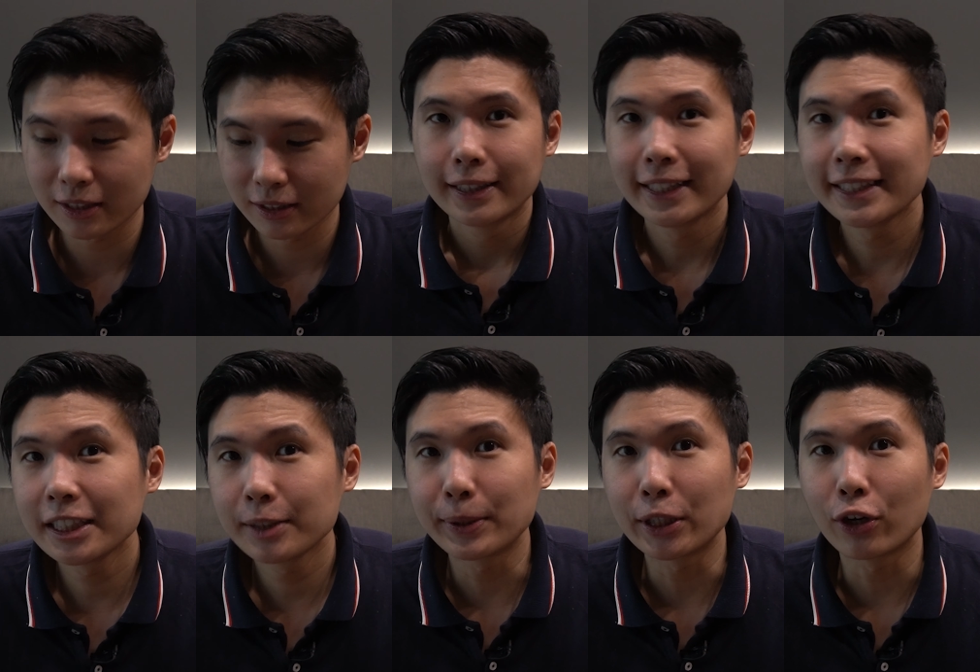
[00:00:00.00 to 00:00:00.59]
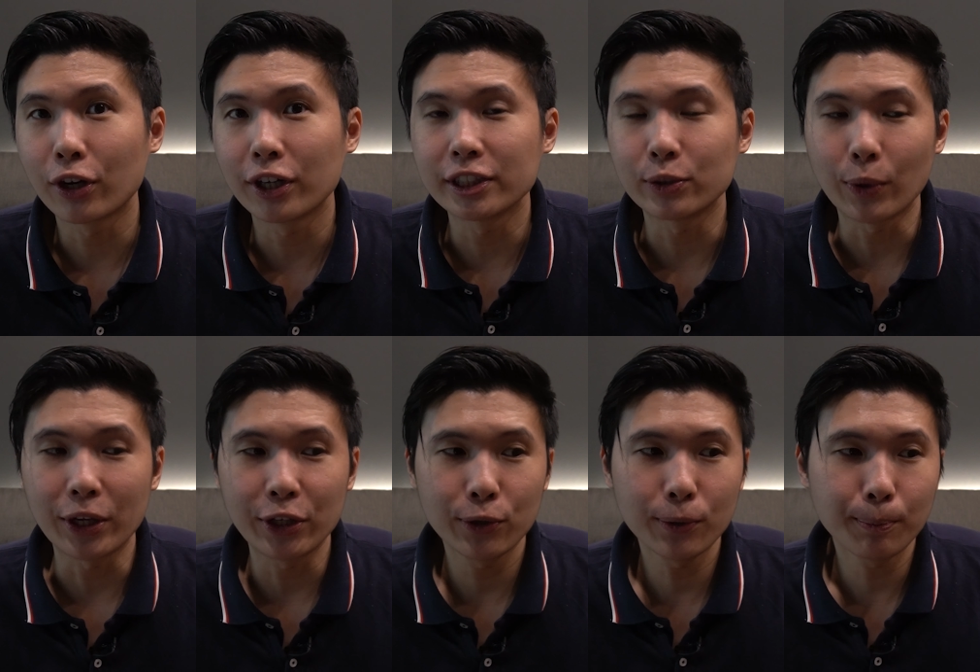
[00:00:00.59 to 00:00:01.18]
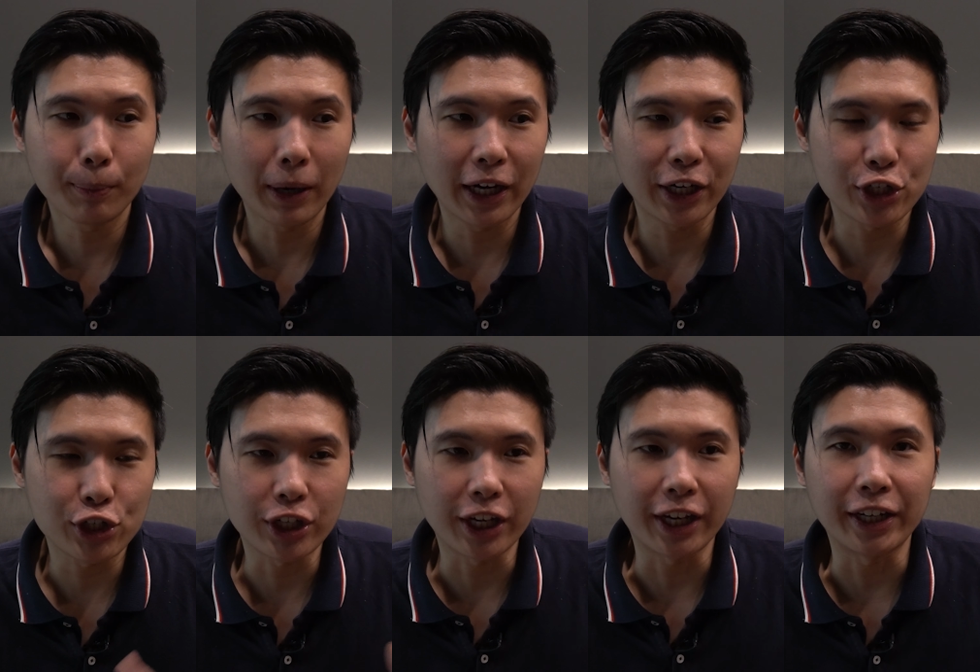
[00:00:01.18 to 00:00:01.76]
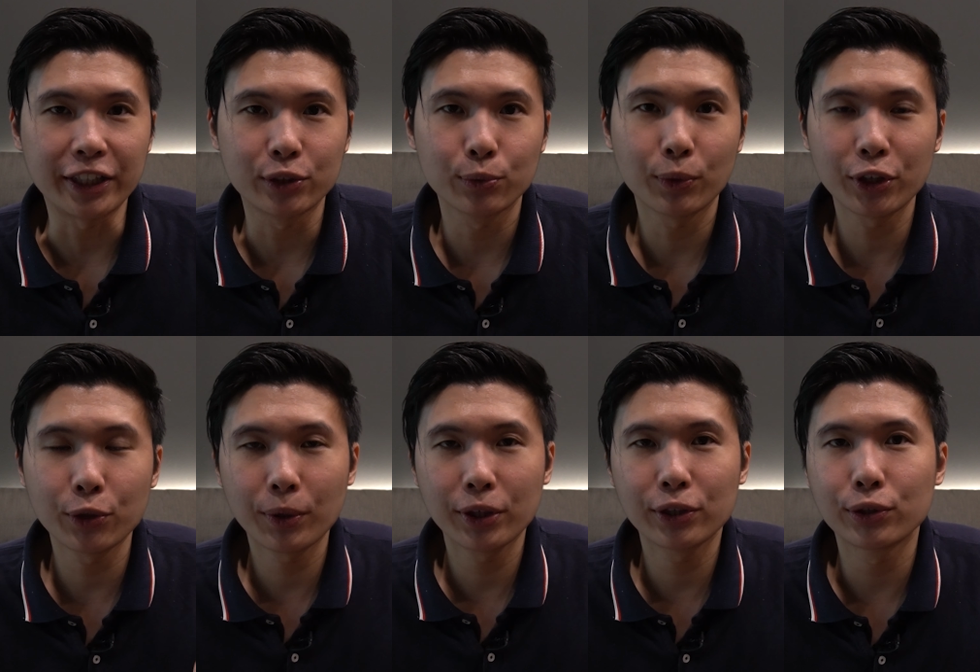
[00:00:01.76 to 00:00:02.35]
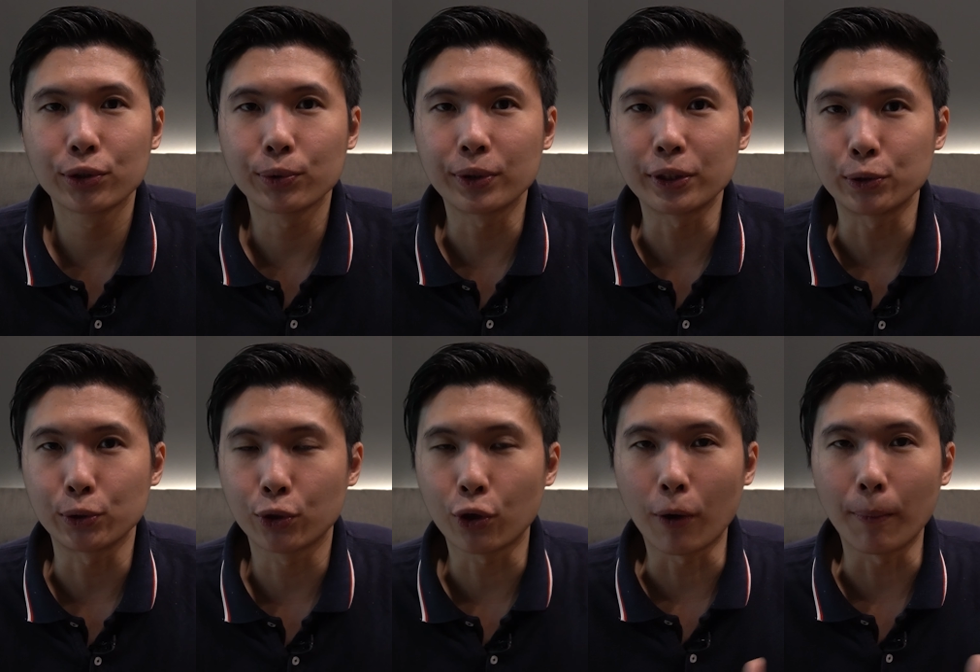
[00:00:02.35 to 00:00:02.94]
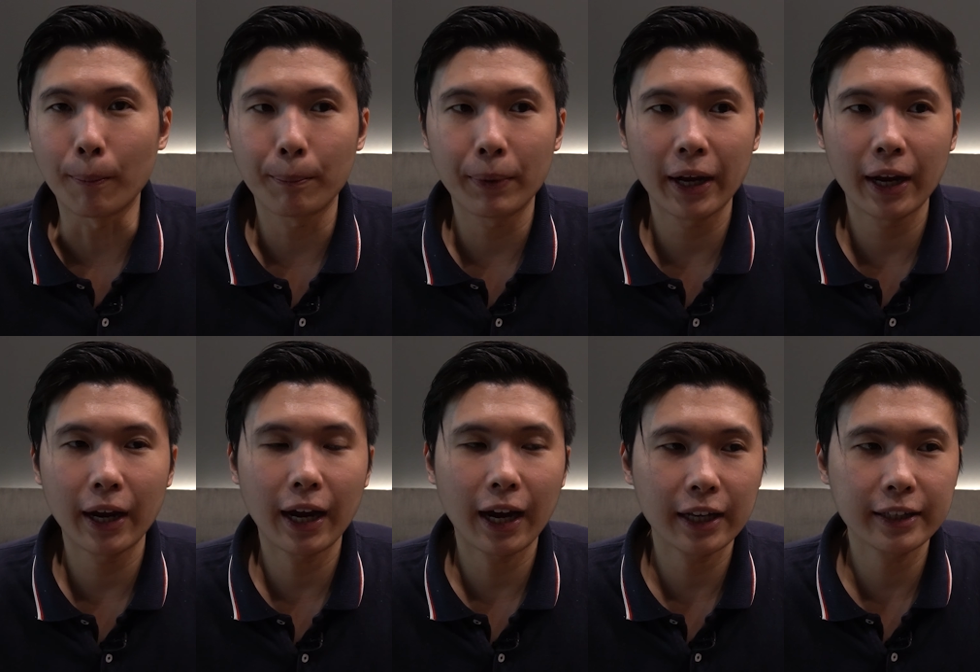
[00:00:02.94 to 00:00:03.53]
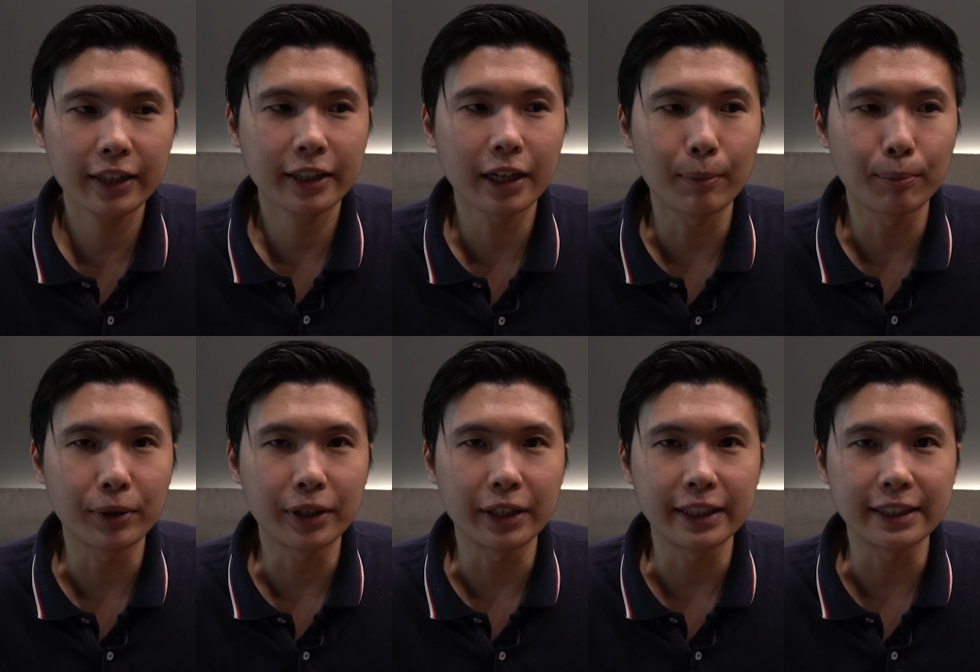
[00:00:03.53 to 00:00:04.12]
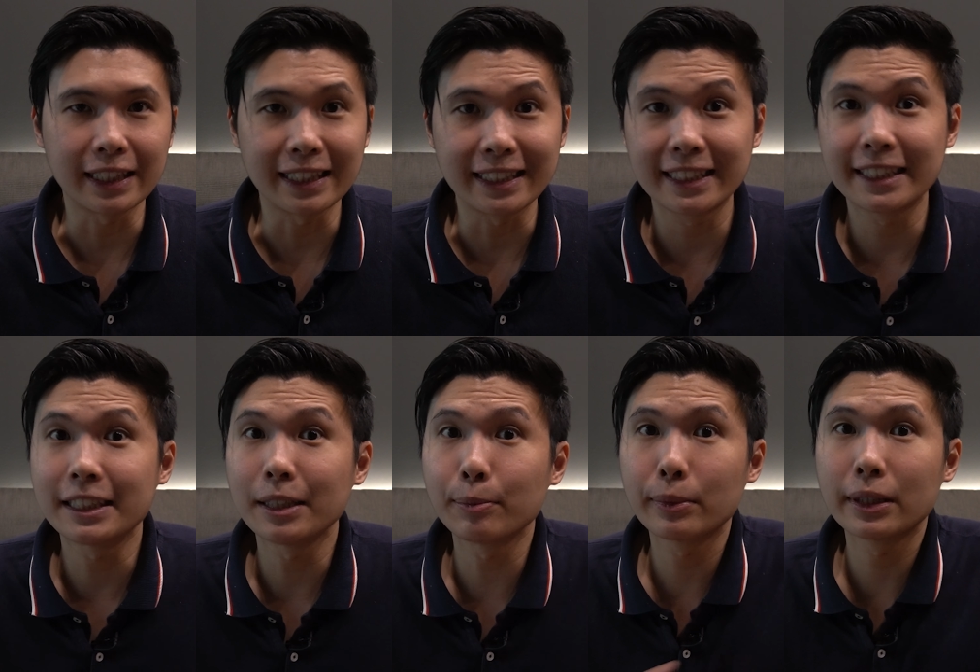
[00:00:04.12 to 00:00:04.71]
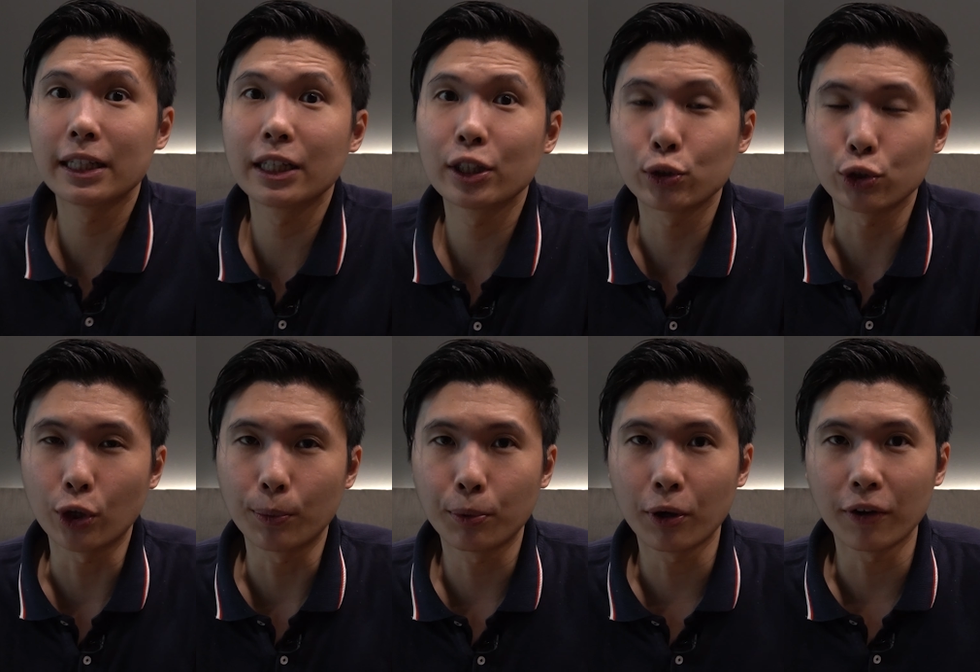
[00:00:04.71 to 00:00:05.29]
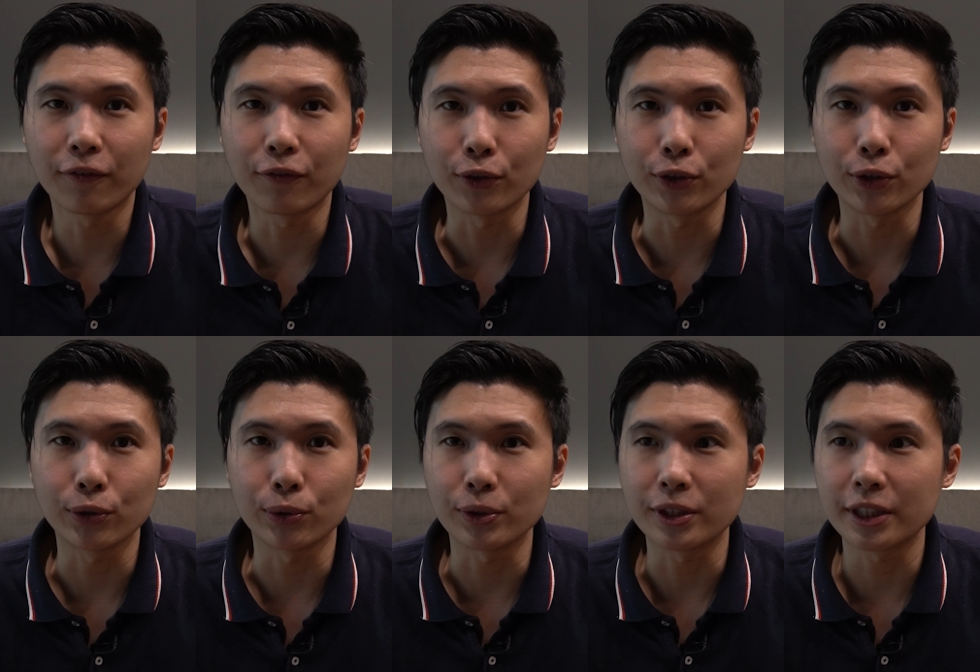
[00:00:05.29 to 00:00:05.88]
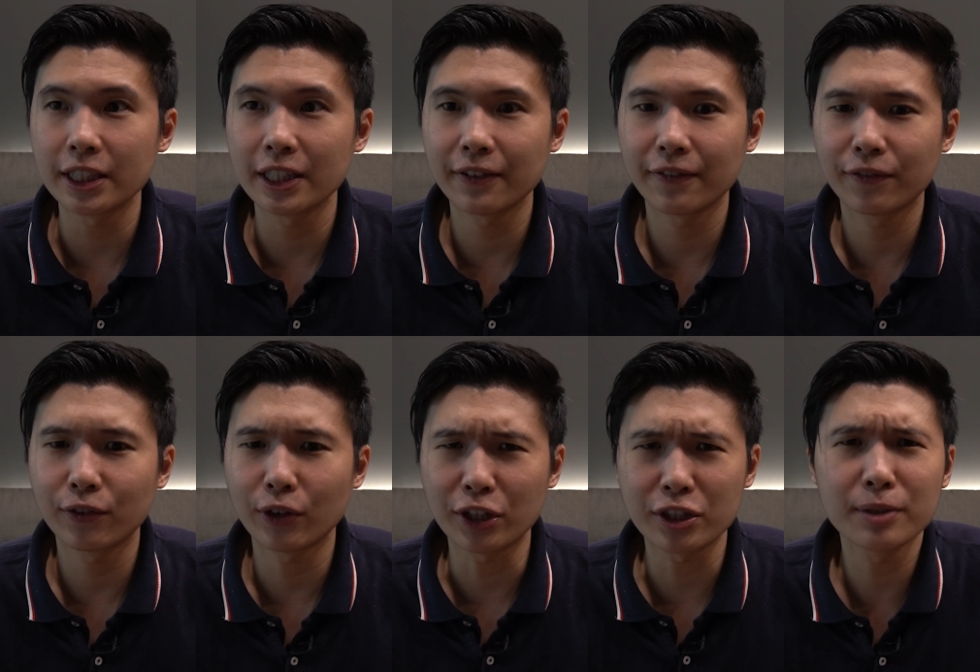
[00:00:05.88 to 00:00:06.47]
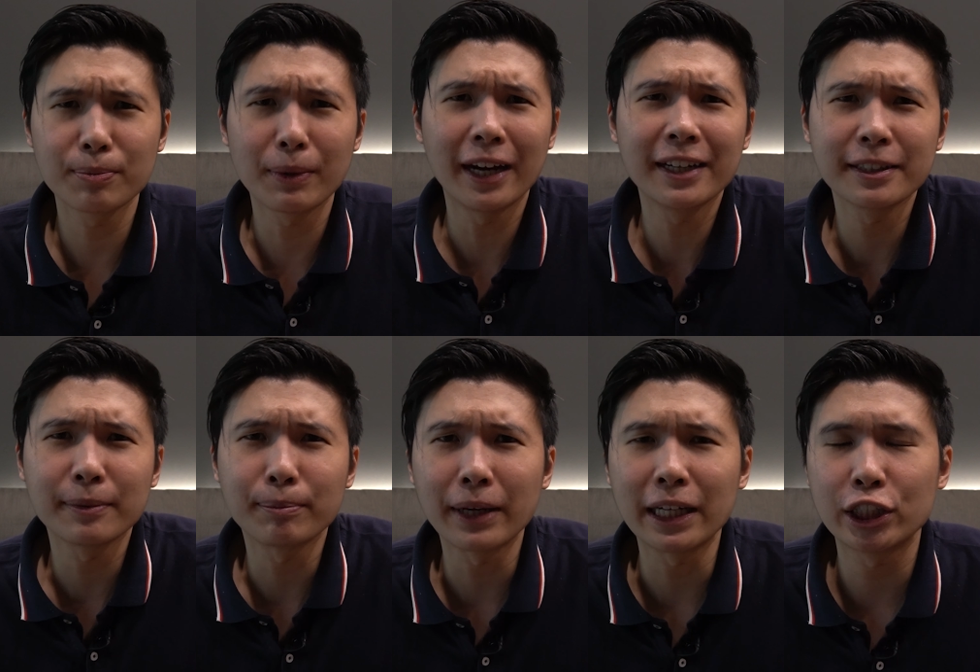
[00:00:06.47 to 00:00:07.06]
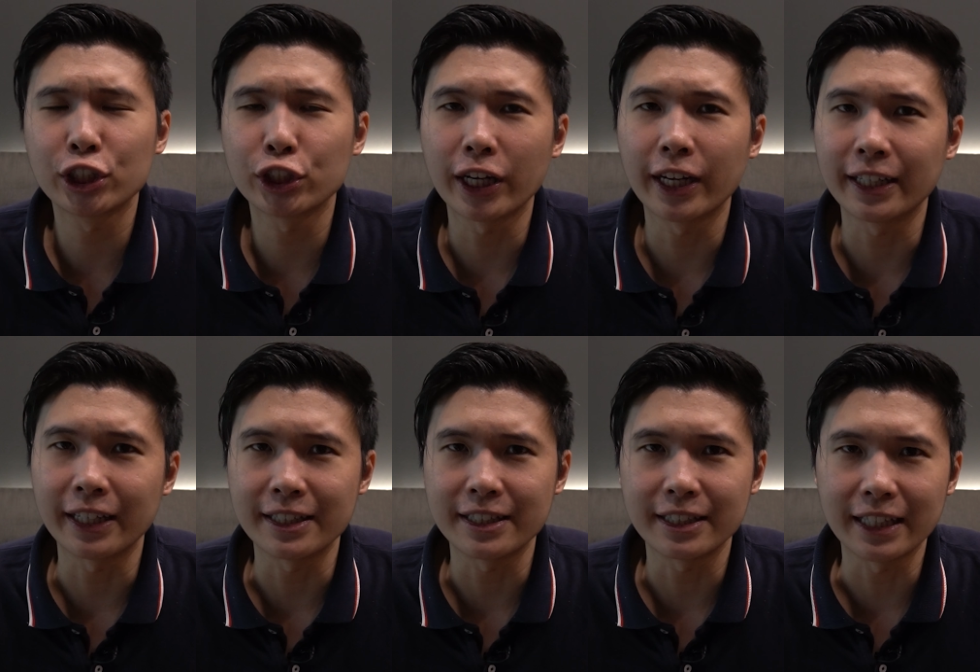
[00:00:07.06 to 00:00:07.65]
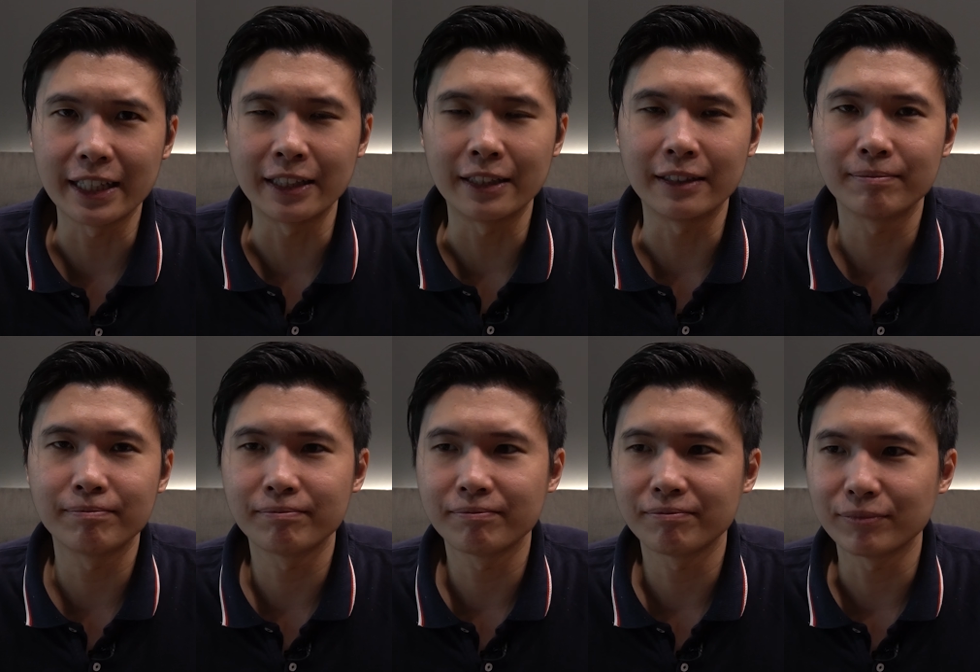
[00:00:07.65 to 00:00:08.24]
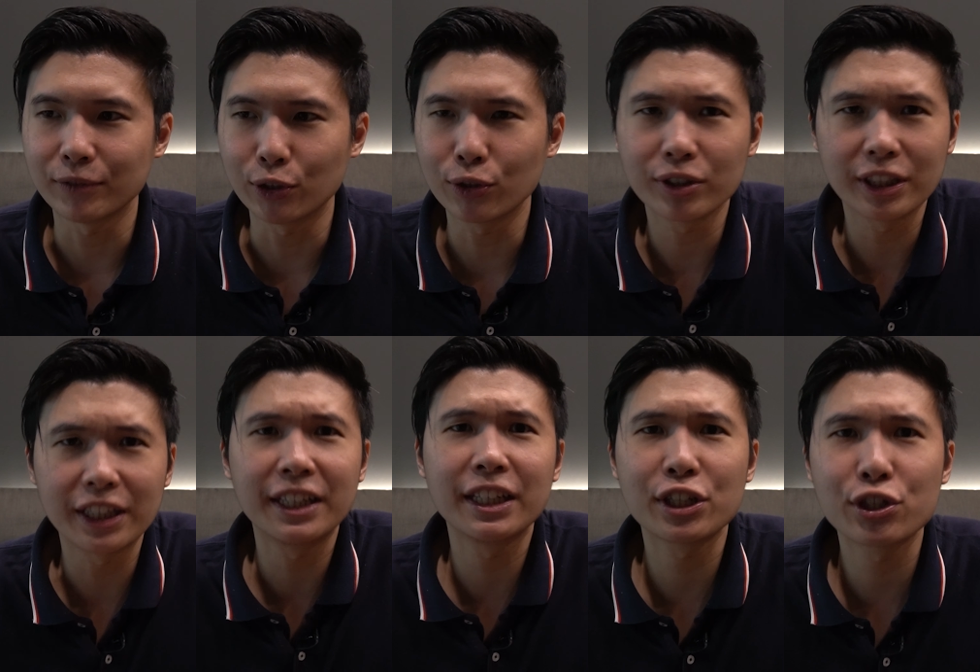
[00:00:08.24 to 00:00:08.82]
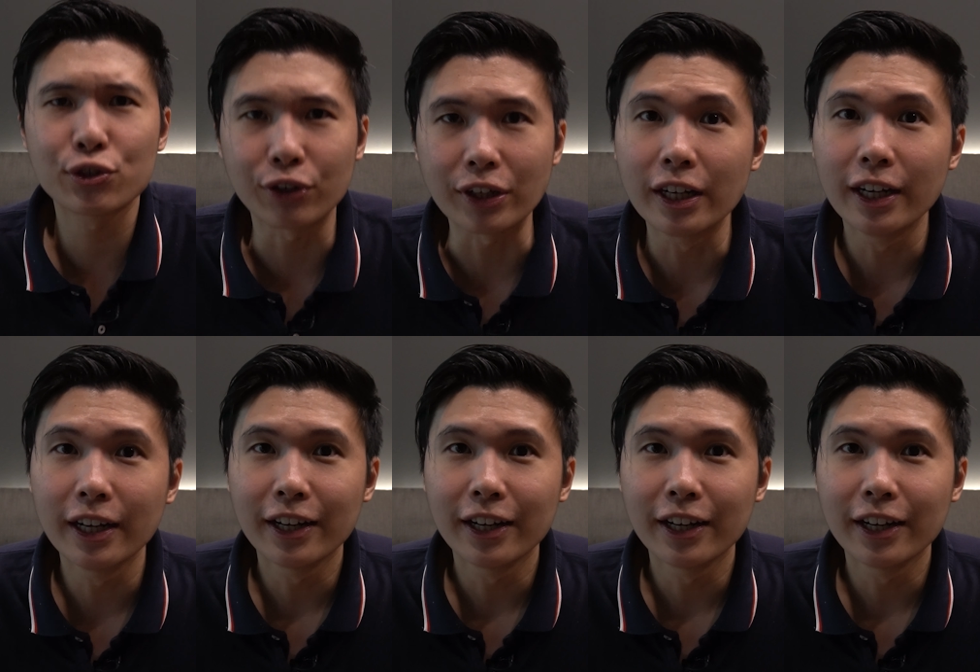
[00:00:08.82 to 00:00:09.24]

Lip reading: This is because when you buy shares, what you want to do is to compare other companies that's similar to your portfolio to see if you're actually buying the best share that's in the industry,